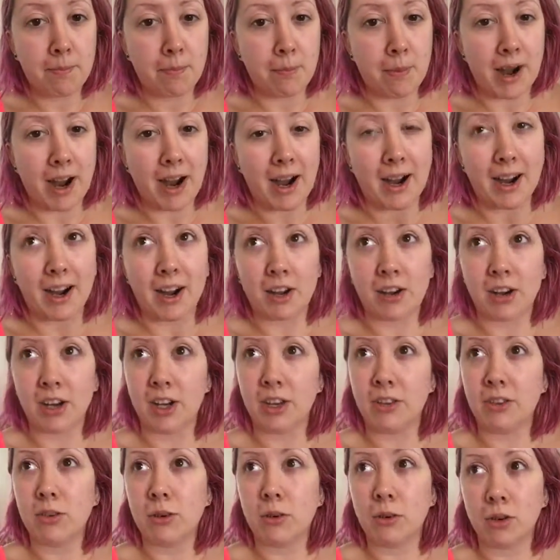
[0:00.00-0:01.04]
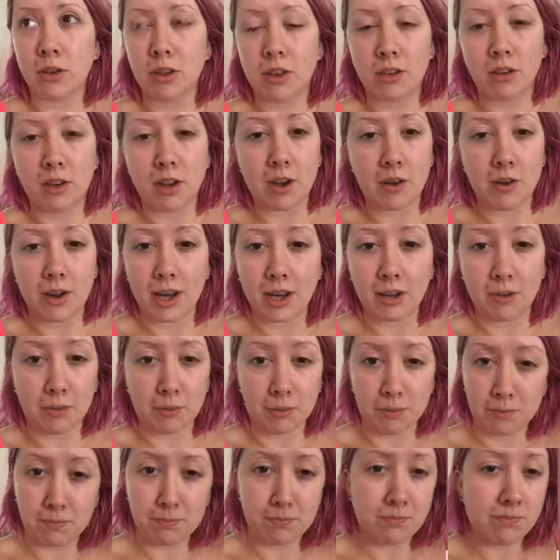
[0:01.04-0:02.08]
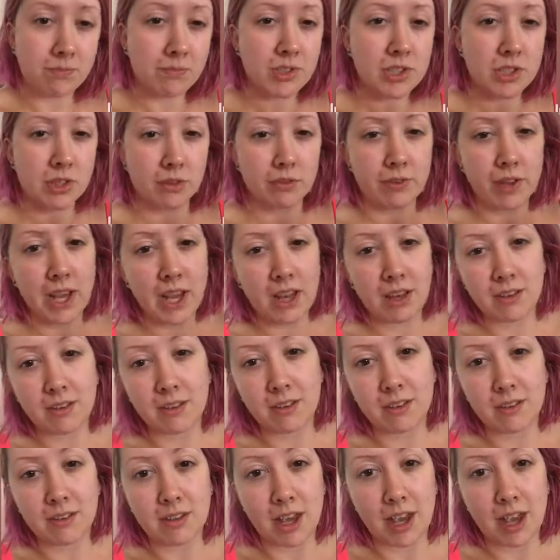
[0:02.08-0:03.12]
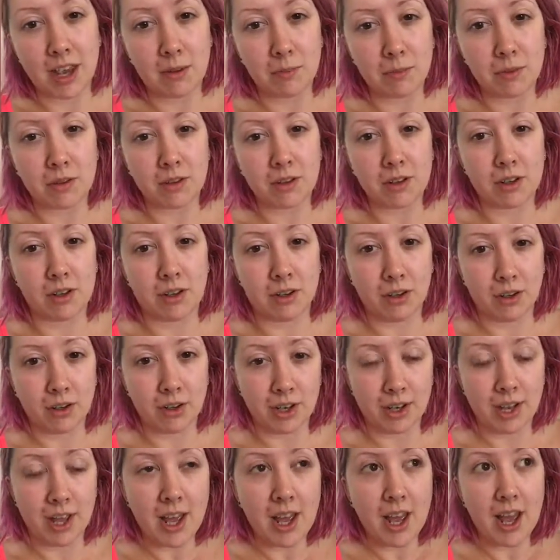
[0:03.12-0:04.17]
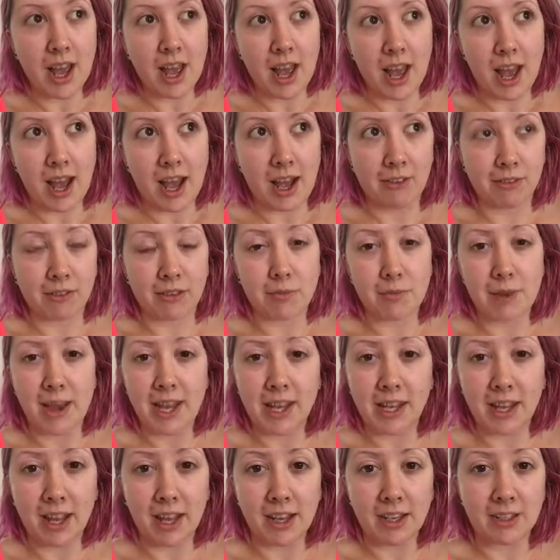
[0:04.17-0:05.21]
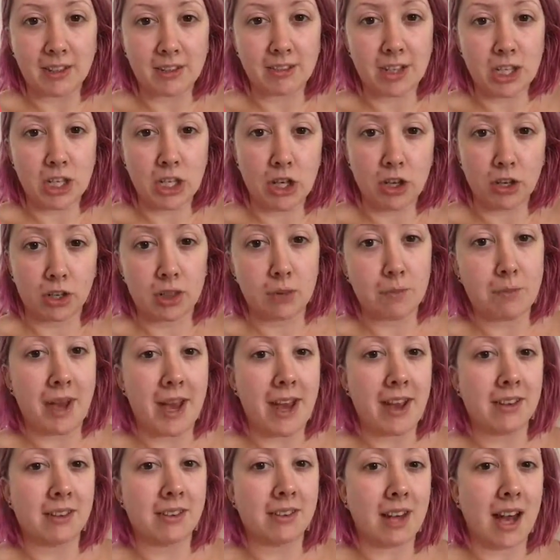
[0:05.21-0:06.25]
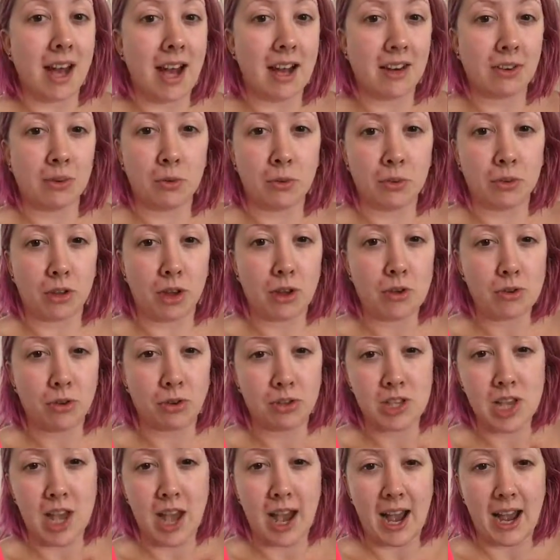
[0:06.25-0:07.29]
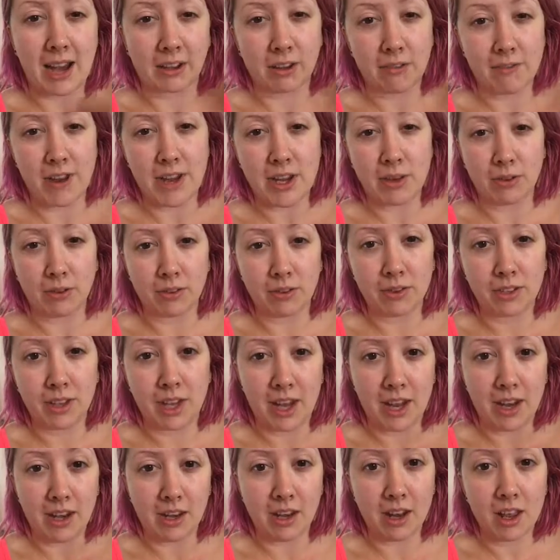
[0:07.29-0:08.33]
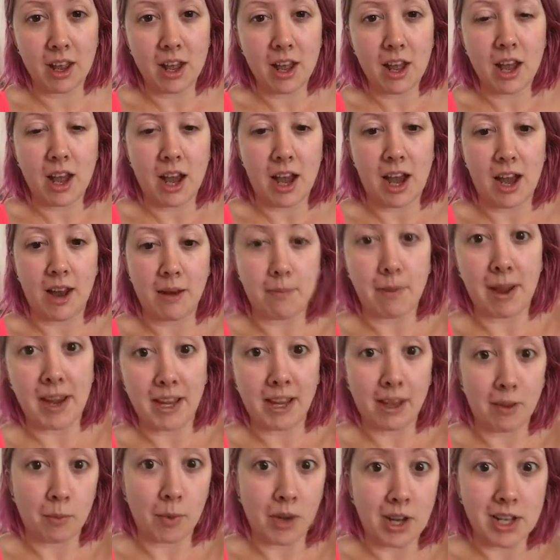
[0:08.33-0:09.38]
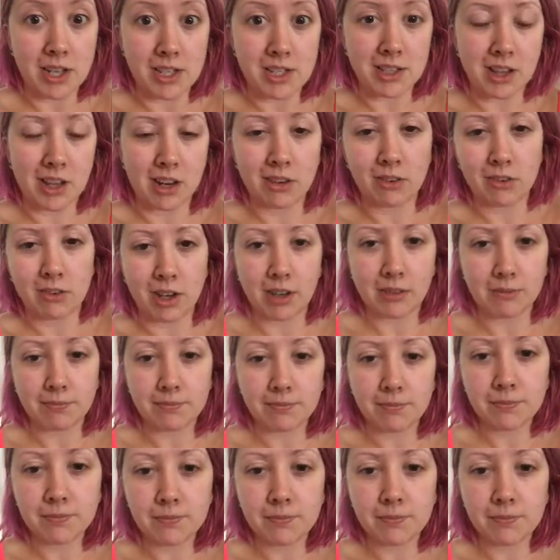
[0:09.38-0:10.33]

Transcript: But I'm going to talk through a little sort of hints and tips on how to make it look the best and also not to aggravate your skin and make it worse in the long run.